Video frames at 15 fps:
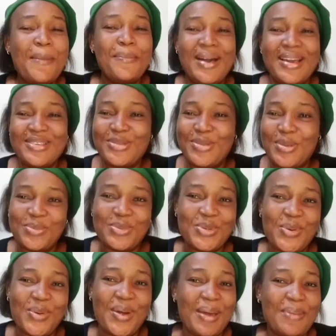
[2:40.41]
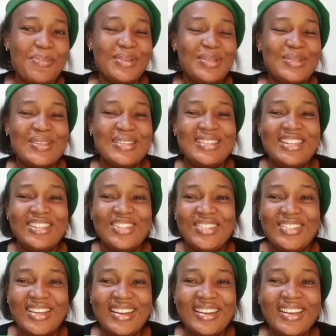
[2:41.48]
by subscribing to this
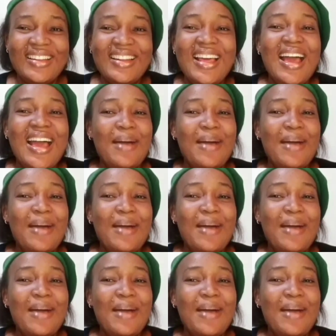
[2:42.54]
channel?